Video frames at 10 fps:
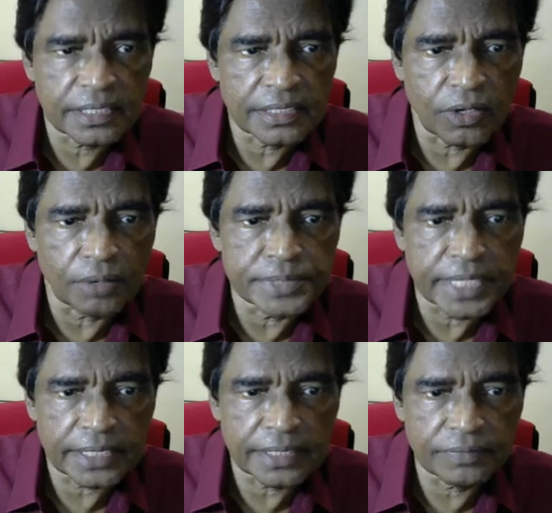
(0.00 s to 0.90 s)
the
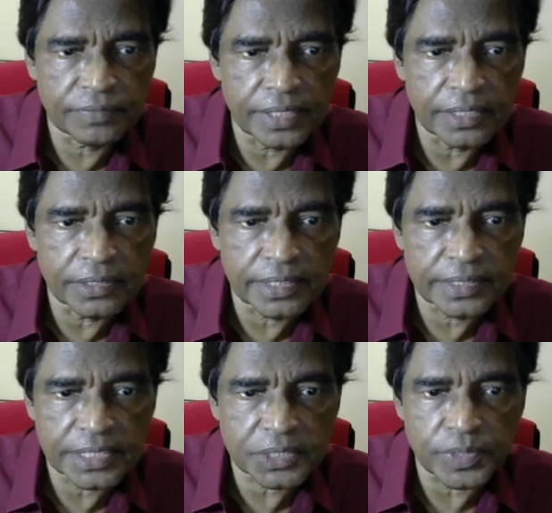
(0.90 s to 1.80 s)
objective into
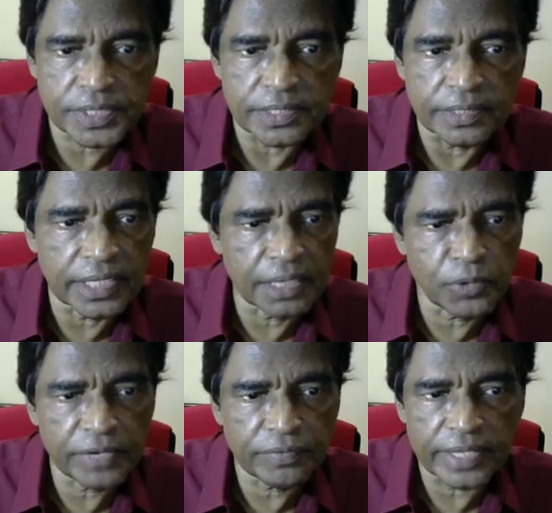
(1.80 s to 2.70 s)
research question. You can
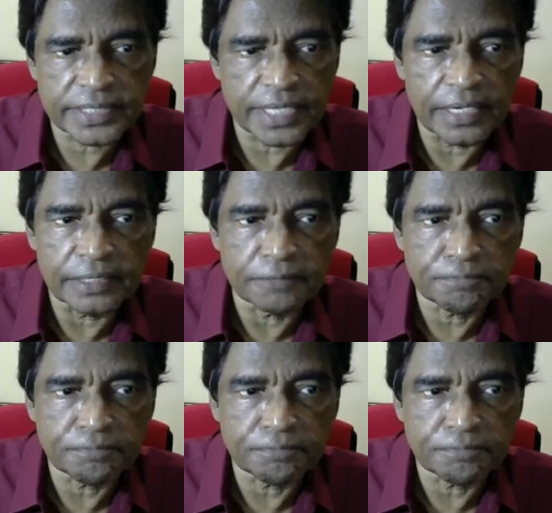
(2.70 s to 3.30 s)
modify slightly.